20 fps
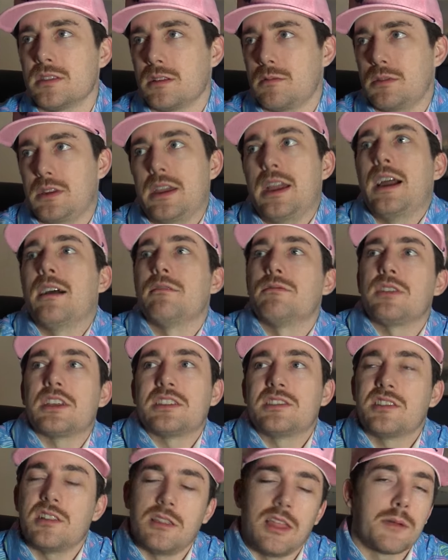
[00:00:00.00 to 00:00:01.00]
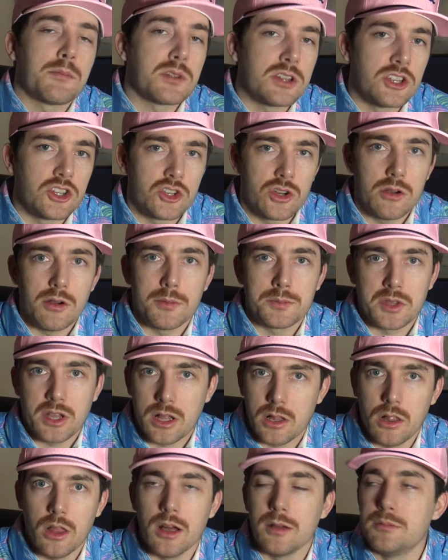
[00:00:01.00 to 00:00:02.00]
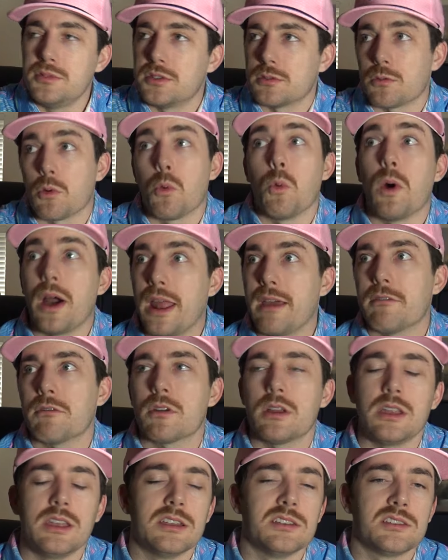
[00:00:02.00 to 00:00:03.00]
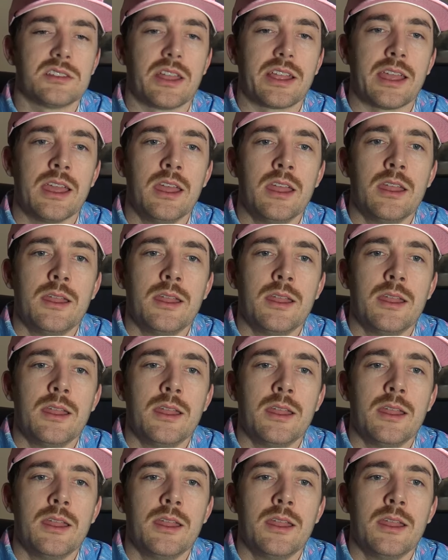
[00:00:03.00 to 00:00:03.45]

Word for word: Like when you have like celebrities show up to clubs or whatever it is, like